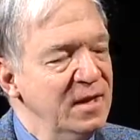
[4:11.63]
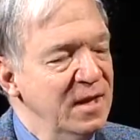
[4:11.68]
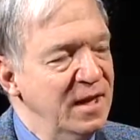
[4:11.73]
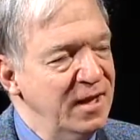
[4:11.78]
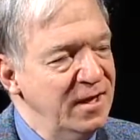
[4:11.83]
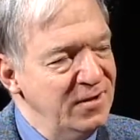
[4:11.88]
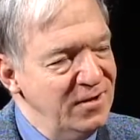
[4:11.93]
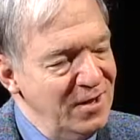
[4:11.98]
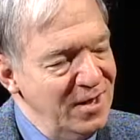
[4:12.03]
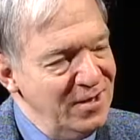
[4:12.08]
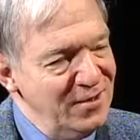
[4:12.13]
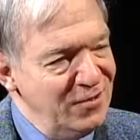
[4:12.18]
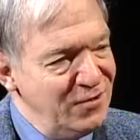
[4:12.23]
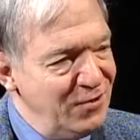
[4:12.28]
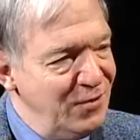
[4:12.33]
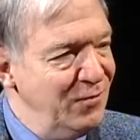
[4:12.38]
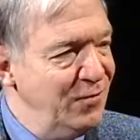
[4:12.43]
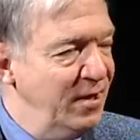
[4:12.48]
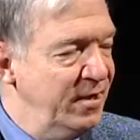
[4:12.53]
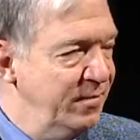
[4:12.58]
And
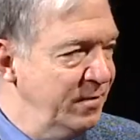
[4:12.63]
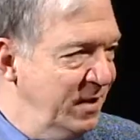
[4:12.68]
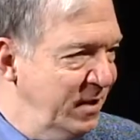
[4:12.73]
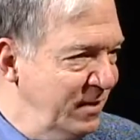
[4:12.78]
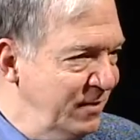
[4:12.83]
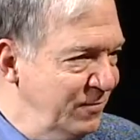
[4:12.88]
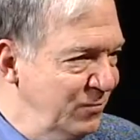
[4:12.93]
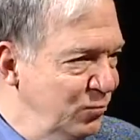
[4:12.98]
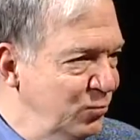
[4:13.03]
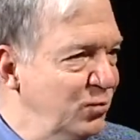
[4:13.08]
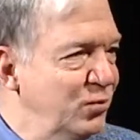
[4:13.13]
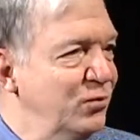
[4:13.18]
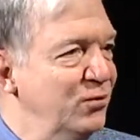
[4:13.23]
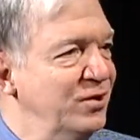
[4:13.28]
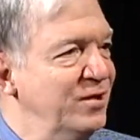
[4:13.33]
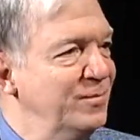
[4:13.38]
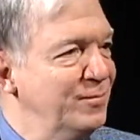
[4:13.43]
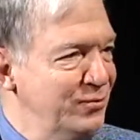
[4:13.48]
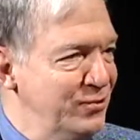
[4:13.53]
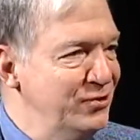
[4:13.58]
so I
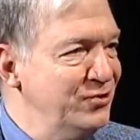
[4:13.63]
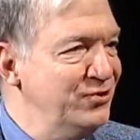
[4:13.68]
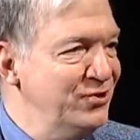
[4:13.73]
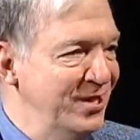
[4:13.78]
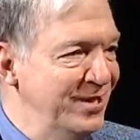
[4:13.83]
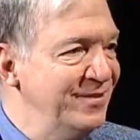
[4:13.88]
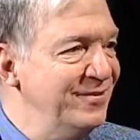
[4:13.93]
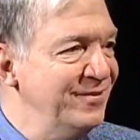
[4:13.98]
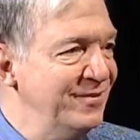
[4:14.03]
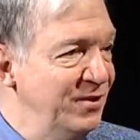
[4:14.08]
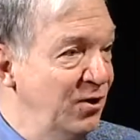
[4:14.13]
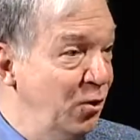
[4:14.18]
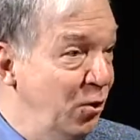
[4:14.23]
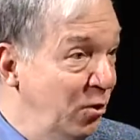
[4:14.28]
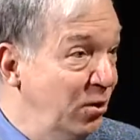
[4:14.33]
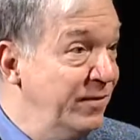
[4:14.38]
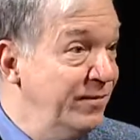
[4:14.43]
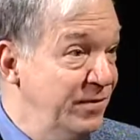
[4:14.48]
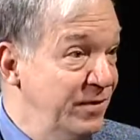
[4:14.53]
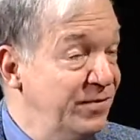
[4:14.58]
really appreciate
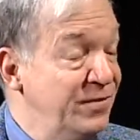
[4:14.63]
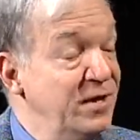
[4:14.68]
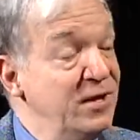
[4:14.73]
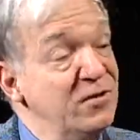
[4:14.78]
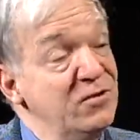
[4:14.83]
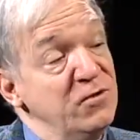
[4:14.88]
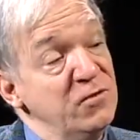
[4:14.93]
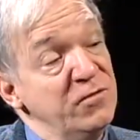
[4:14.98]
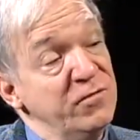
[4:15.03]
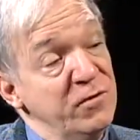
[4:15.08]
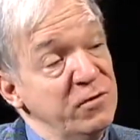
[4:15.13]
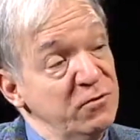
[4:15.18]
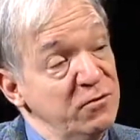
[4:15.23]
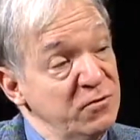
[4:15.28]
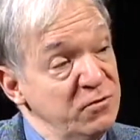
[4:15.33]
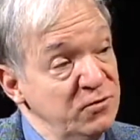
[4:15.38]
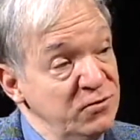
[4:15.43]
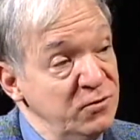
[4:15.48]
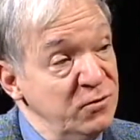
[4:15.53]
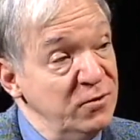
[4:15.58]
all of the things you folks
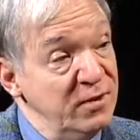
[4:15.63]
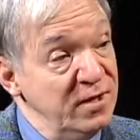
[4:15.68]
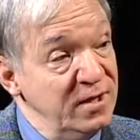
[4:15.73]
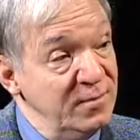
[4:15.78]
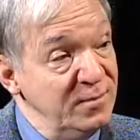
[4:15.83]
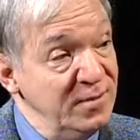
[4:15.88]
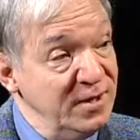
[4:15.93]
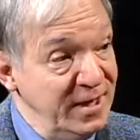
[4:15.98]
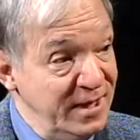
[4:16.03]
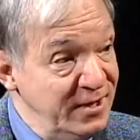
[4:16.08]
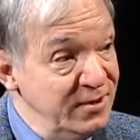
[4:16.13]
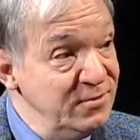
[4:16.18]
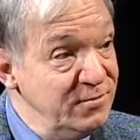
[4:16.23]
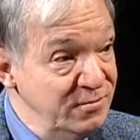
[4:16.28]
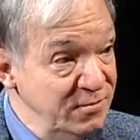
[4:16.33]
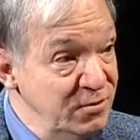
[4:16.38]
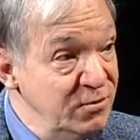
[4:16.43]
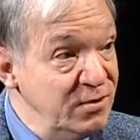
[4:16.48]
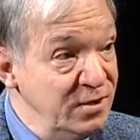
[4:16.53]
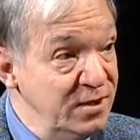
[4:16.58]
are doing, and I'm glad
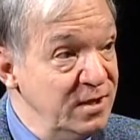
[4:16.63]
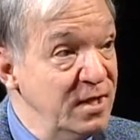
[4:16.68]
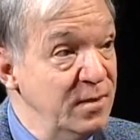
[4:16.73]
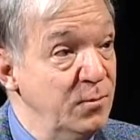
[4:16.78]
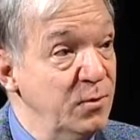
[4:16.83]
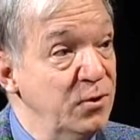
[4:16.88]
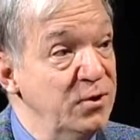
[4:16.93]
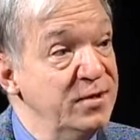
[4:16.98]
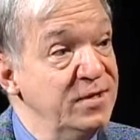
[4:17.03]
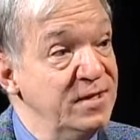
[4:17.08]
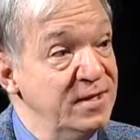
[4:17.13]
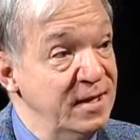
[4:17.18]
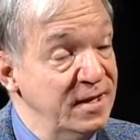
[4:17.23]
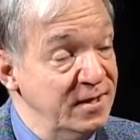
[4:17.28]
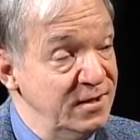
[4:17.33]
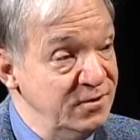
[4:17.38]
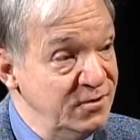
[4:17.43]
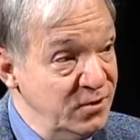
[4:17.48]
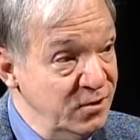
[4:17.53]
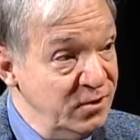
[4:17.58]
you can come on today
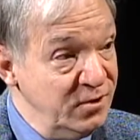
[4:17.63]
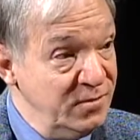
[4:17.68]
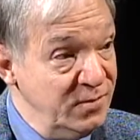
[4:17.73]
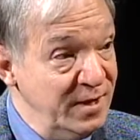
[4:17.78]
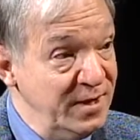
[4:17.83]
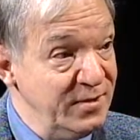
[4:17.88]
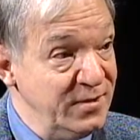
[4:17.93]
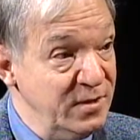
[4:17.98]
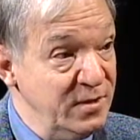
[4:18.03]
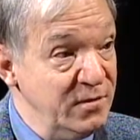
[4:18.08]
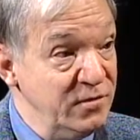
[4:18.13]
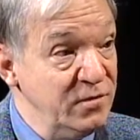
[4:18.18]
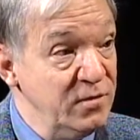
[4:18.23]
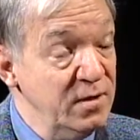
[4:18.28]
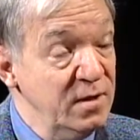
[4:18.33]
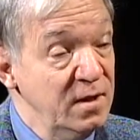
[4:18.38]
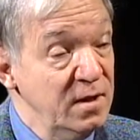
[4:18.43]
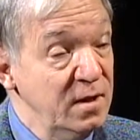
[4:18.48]
and talk about this.